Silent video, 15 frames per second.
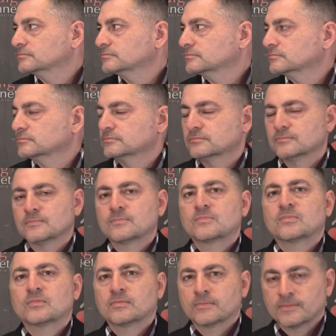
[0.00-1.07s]

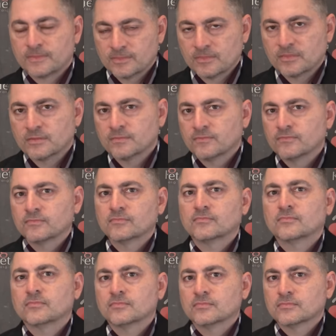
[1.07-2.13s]

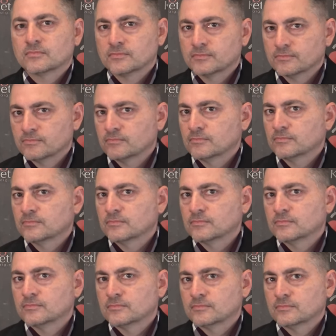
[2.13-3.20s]

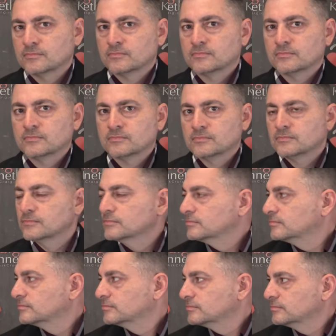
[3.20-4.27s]

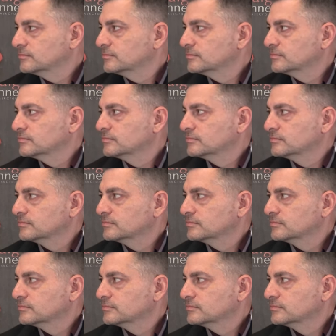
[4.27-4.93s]
(silent)